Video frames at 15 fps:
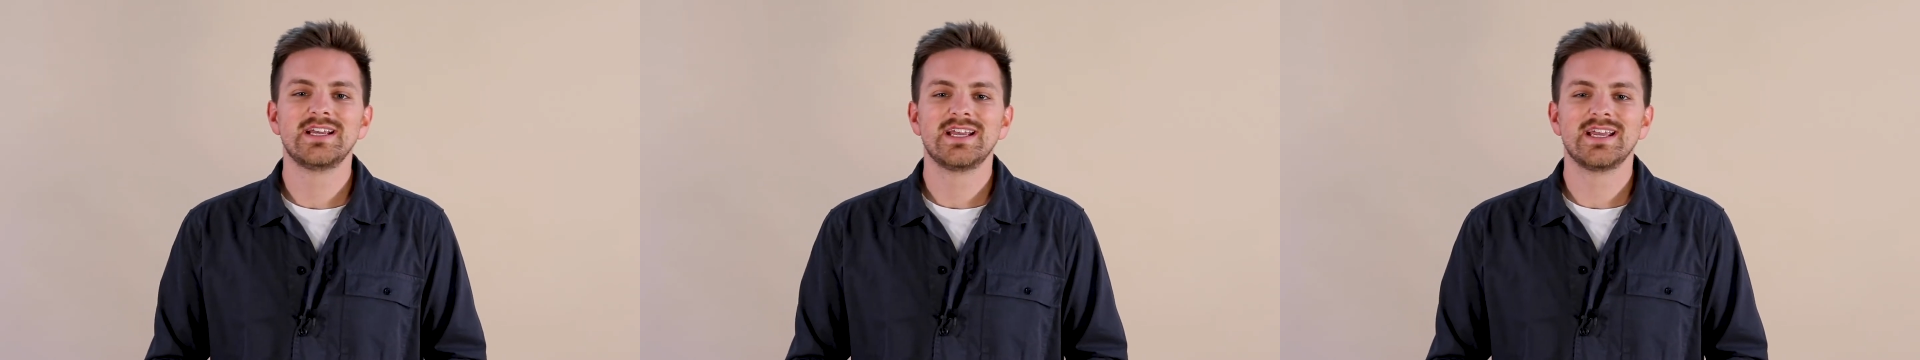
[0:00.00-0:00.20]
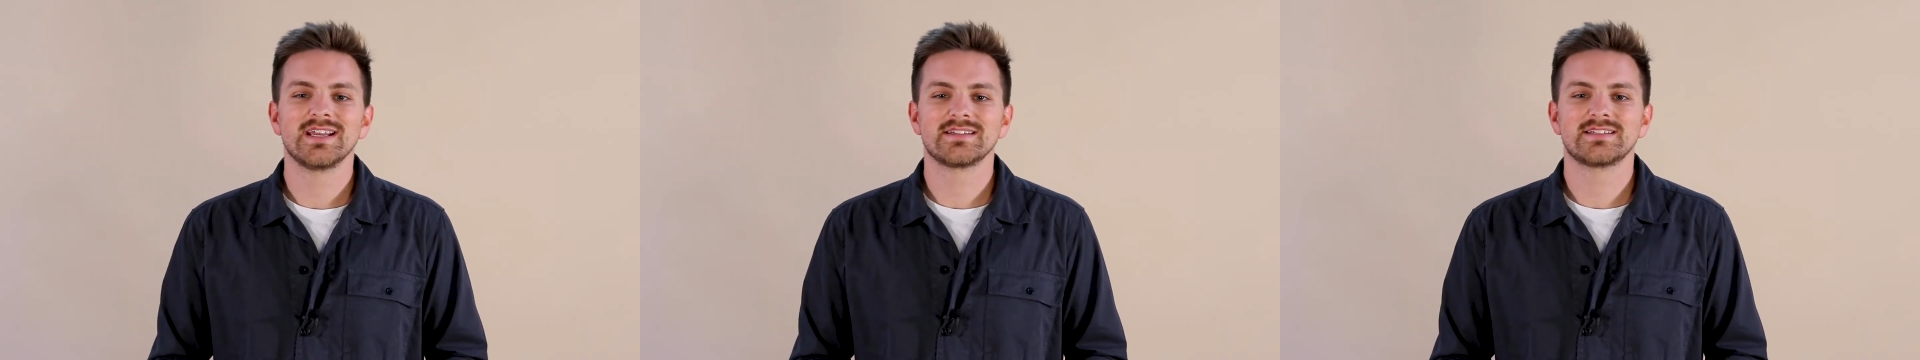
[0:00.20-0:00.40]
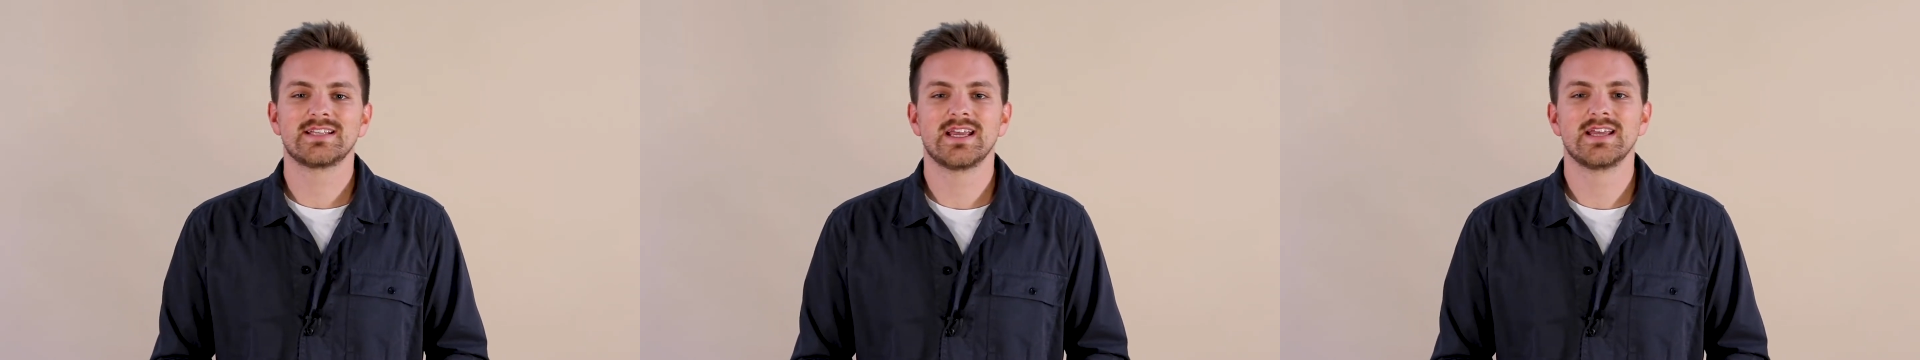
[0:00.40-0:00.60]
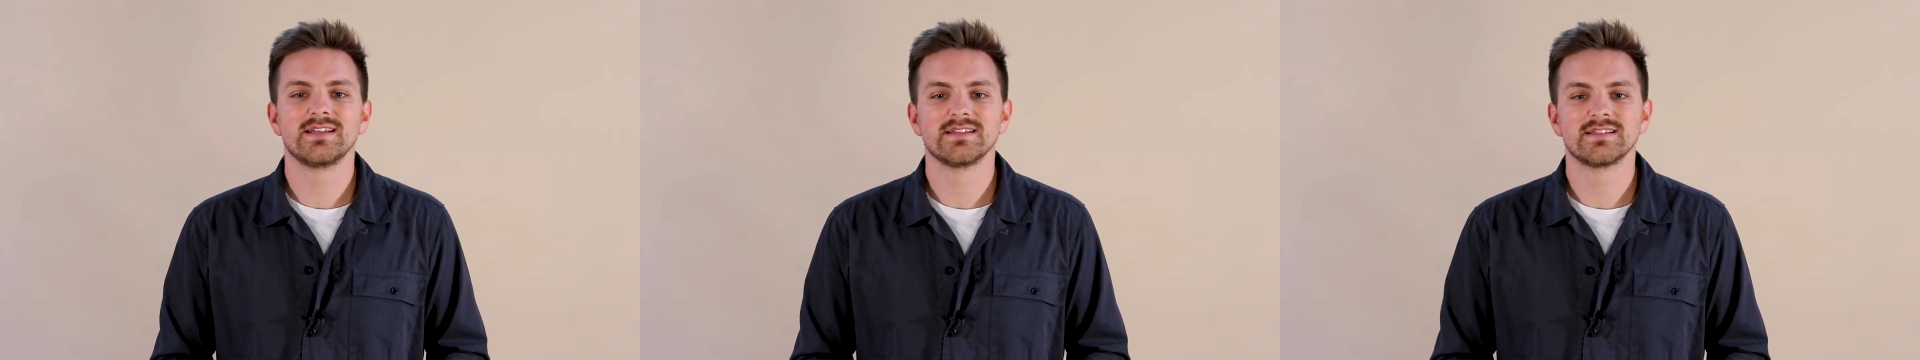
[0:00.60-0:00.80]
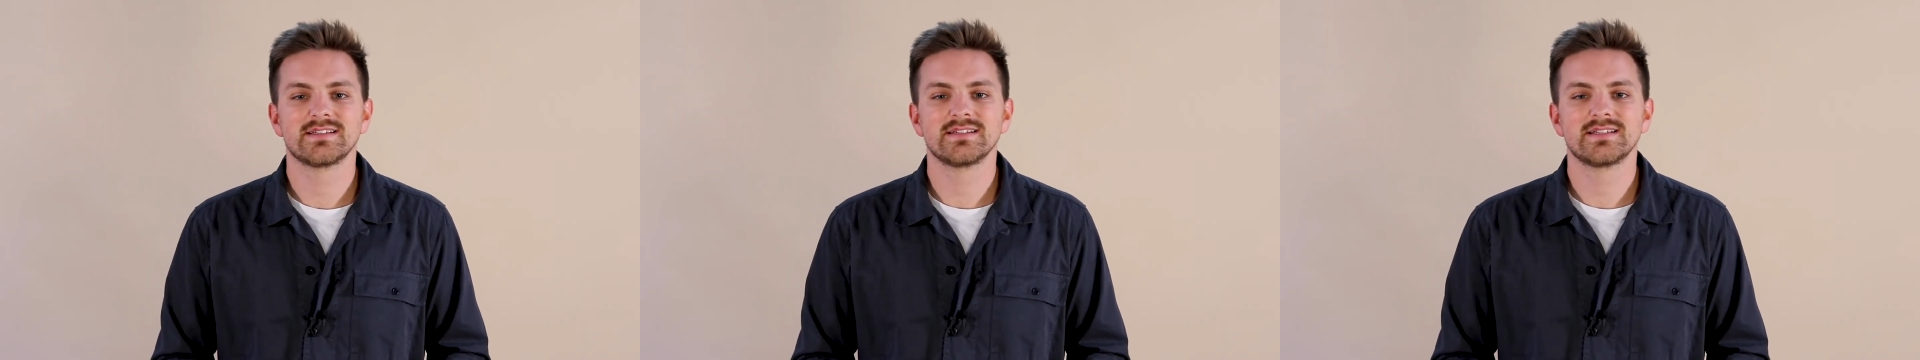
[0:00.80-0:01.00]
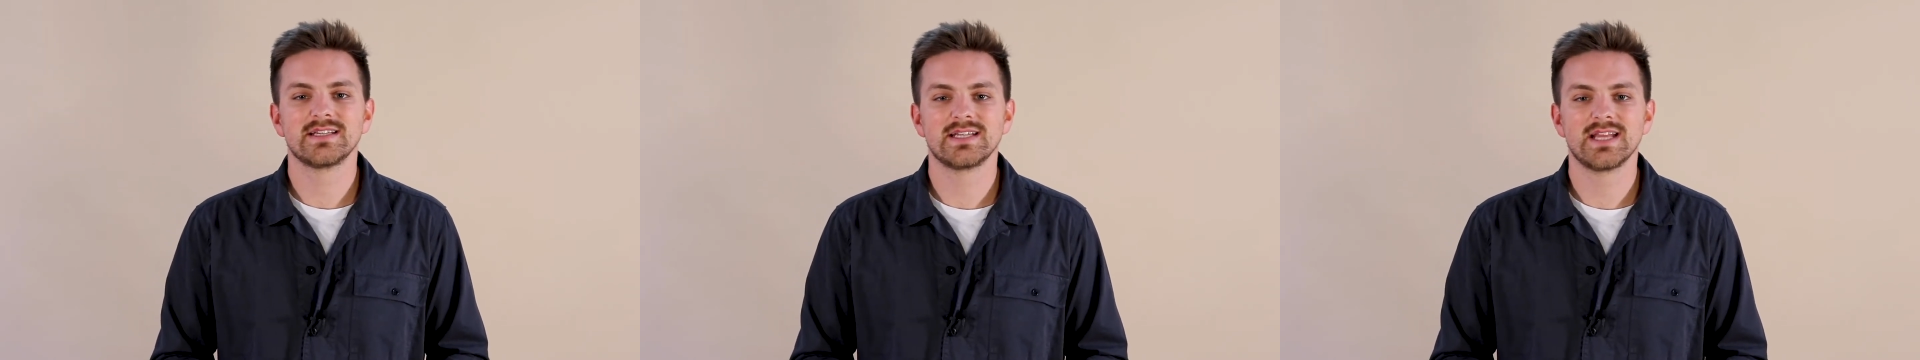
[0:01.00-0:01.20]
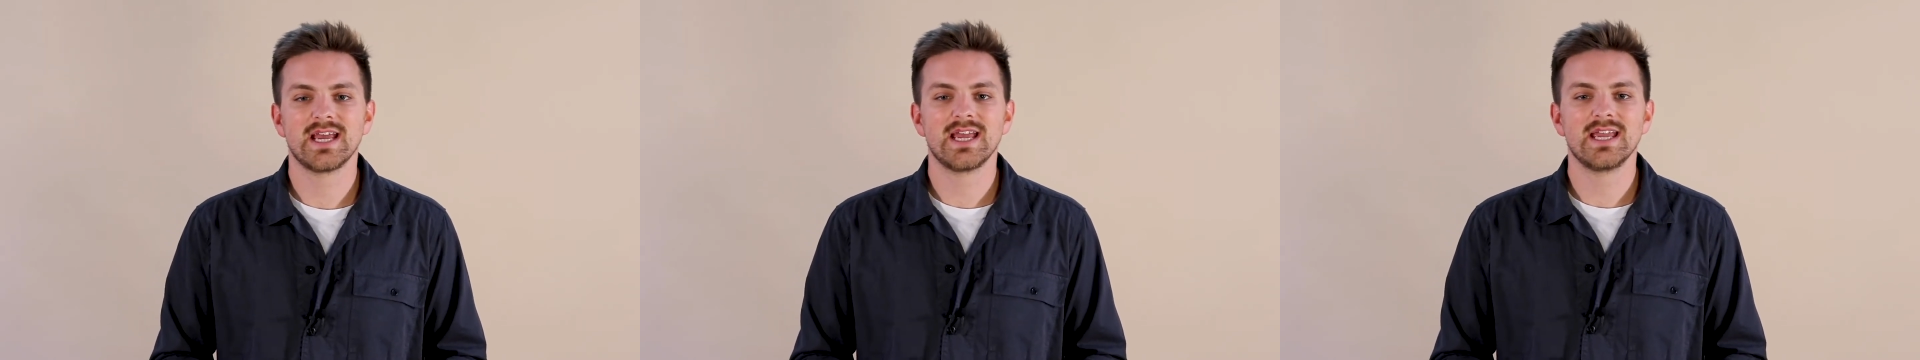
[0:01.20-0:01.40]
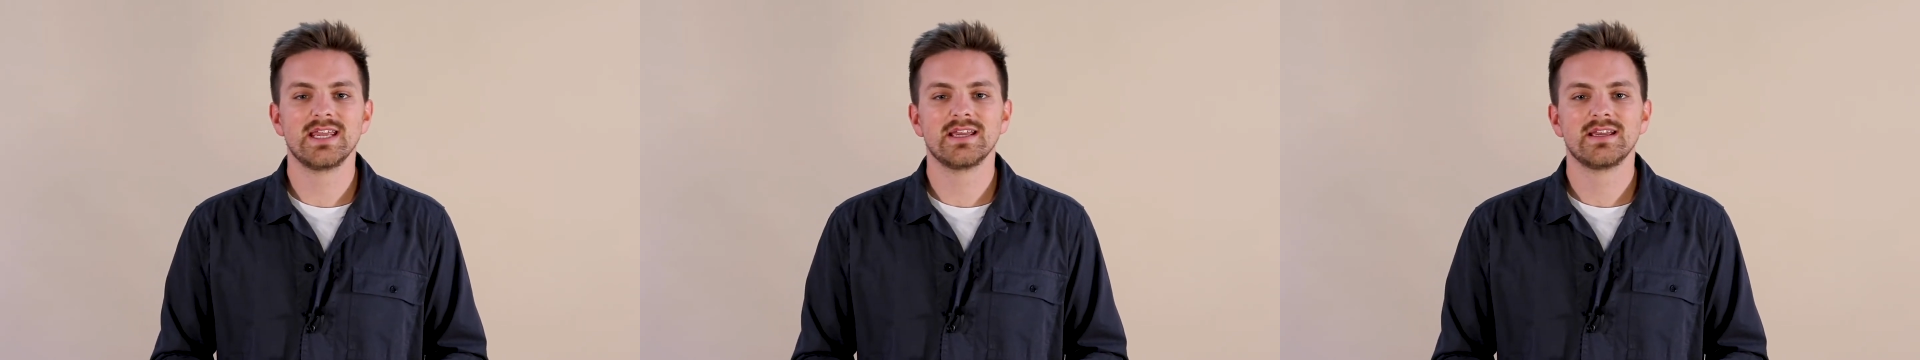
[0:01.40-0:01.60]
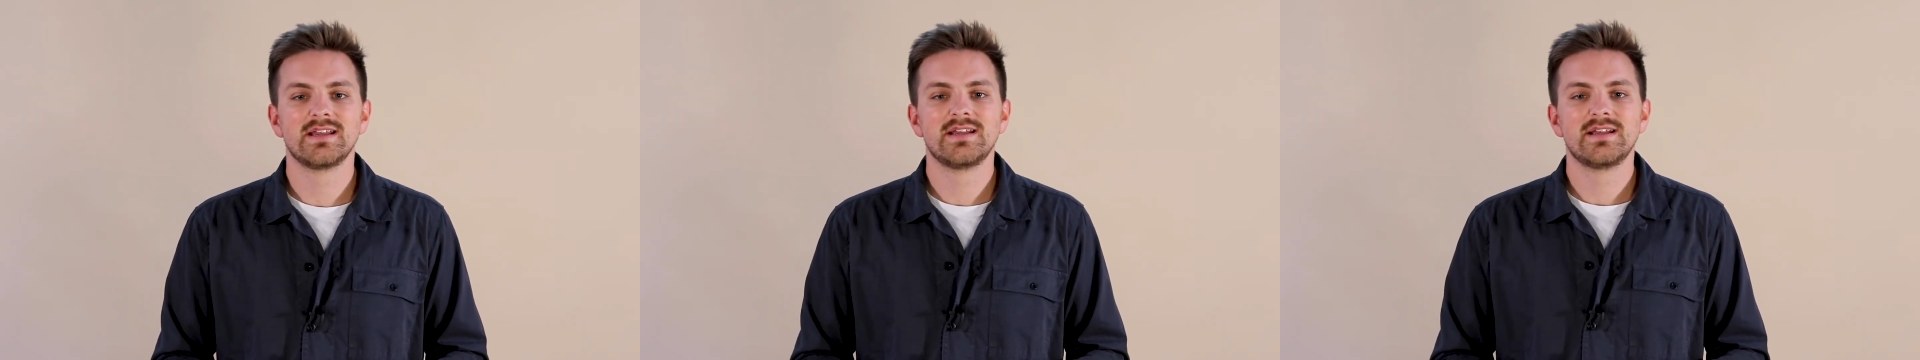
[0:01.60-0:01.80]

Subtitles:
extend today